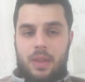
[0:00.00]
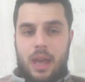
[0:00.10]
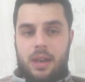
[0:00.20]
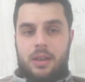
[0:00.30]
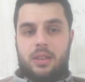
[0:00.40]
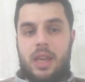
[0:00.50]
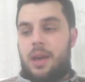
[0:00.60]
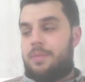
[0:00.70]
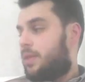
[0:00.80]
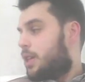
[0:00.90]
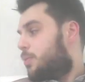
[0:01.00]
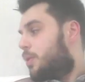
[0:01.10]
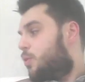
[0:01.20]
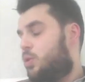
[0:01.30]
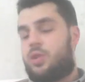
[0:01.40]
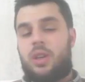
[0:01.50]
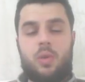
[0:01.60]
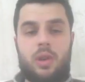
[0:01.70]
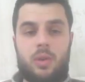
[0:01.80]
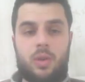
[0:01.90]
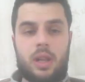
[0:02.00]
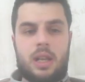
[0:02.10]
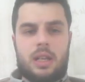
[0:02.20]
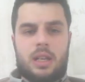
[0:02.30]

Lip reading: And yeah, that's my thoughts on it all in all.